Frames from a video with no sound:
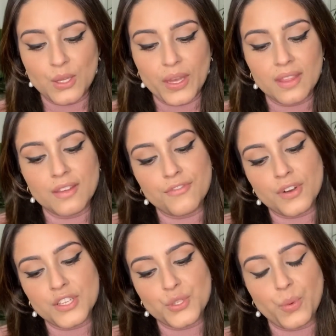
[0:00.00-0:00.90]
look at the
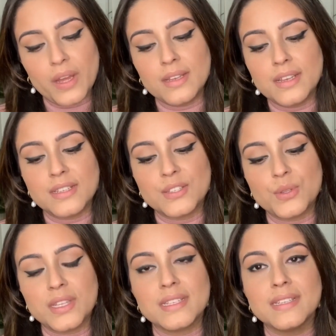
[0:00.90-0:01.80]
first one. So
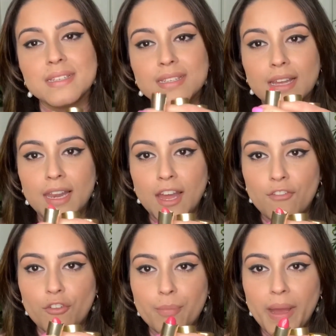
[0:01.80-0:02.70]
this is
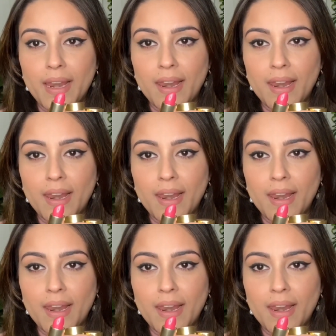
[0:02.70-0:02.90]
Love of My